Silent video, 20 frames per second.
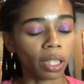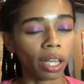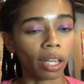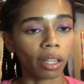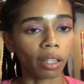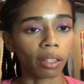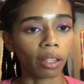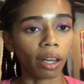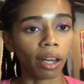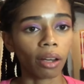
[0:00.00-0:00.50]

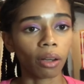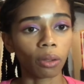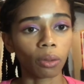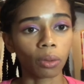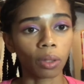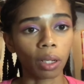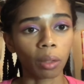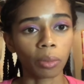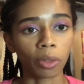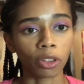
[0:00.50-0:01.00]
and
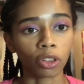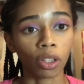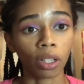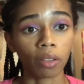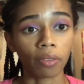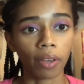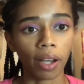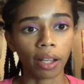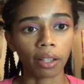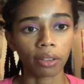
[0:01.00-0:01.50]
how they're
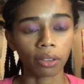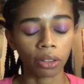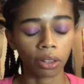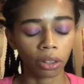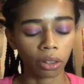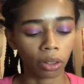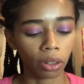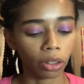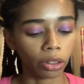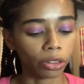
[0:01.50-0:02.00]
trying to find
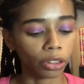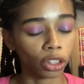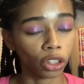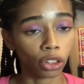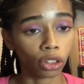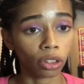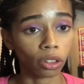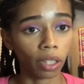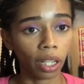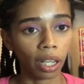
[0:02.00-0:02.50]
her
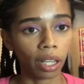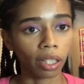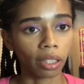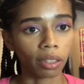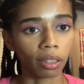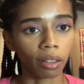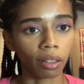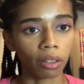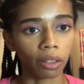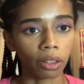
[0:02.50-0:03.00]
sister
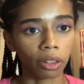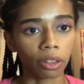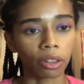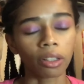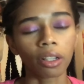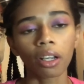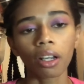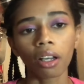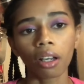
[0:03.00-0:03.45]
and her